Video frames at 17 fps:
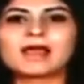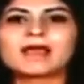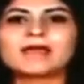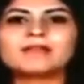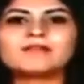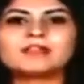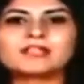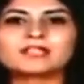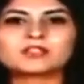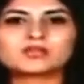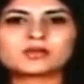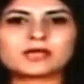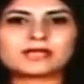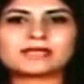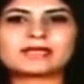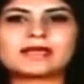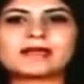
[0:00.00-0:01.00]
NVS
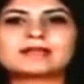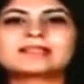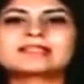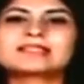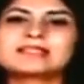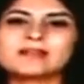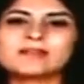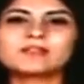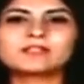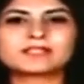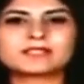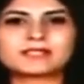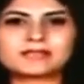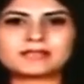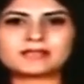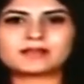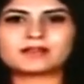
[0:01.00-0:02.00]
Reddy held several
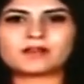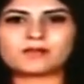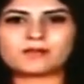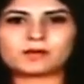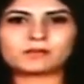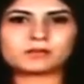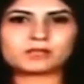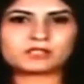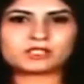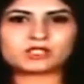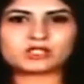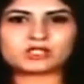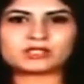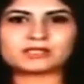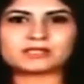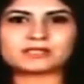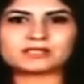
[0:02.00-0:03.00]
senior government
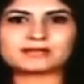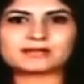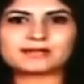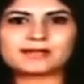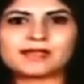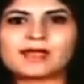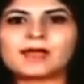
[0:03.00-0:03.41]
positions.